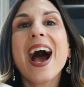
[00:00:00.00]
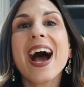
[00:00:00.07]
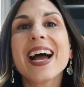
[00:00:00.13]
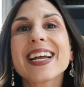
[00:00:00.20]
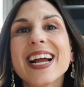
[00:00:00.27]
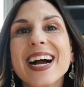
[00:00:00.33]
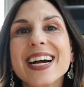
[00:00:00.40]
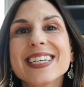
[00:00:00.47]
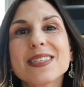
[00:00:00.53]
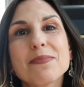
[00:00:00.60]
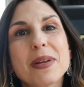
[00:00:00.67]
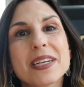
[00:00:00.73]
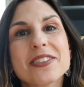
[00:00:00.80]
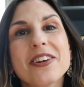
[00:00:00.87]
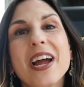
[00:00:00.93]
Hi guys,
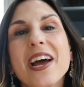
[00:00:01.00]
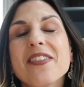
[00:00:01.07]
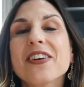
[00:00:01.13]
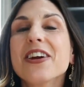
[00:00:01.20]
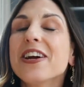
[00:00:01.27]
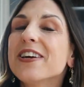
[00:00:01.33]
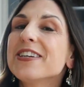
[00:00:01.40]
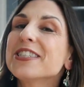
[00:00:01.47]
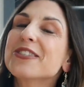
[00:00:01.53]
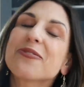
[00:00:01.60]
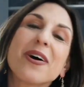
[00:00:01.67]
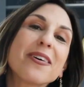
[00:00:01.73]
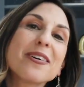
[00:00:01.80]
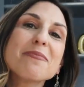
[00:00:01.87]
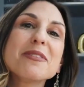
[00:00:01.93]
I'm Doctor Heather Hirsch.
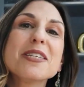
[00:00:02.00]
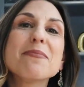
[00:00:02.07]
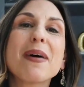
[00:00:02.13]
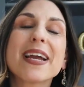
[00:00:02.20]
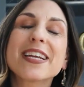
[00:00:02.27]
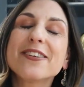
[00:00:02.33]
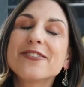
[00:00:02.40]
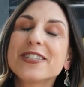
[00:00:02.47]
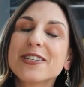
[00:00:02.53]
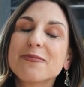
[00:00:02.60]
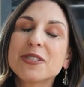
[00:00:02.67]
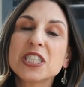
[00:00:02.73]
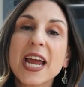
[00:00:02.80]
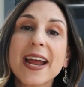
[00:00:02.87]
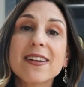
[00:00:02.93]
Welcome to my
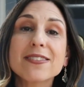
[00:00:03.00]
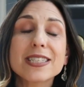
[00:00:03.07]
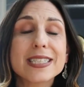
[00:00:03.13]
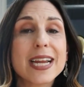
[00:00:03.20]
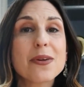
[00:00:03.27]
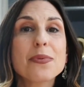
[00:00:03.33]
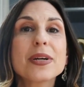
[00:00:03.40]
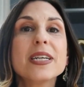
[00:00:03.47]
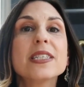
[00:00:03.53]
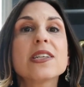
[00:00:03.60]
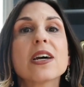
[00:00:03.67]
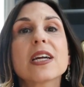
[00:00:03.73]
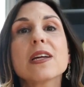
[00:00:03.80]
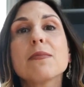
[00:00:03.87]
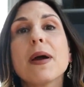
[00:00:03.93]
YouTube channel. Today we're going to be
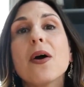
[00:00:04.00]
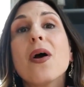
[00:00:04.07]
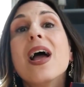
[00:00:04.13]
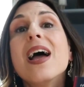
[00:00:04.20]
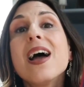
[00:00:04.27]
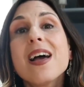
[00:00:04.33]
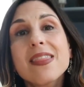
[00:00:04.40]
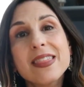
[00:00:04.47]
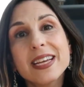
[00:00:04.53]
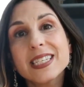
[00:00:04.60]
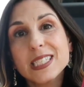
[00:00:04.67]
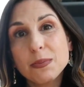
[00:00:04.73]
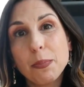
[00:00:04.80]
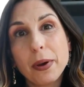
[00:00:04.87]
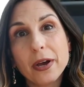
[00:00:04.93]
talking about
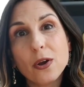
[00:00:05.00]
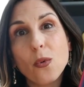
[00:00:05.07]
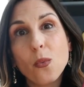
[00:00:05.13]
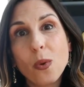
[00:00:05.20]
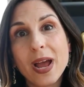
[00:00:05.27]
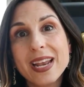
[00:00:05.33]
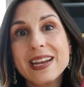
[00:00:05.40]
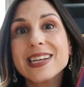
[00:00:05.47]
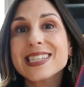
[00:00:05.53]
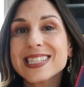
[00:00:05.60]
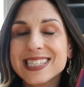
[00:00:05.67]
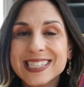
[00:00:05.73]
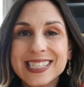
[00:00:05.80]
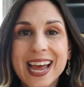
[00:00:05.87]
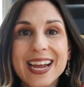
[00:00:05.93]
this book, When
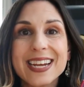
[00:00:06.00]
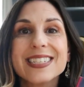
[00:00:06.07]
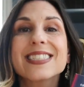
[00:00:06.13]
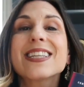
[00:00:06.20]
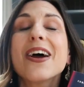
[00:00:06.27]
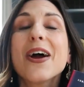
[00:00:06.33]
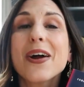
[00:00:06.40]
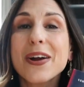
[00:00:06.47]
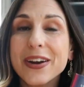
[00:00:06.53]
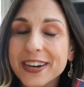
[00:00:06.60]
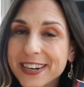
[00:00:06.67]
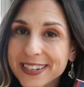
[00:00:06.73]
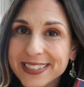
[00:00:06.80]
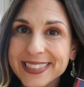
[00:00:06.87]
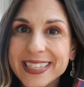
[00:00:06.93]
Sex
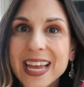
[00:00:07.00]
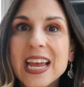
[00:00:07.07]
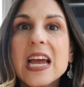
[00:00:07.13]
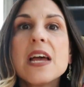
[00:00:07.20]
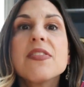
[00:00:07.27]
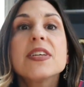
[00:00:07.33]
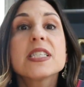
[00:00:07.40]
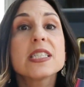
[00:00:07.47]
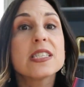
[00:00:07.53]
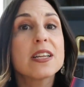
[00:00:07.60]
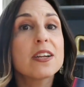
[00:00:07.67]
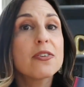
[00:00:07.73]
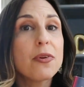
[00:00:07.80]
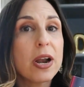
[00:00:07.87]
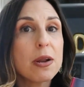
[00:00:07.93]
Hurts. This is an
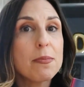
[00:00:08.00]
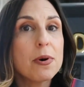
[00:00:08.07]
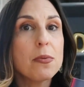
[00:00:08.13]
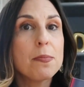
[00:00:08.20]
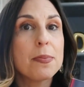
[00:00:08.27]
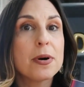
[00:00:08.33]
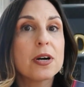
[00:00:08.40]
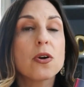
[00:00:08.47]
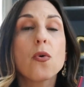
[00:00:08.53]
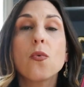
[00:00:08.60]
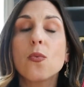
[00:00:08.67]
incredible book.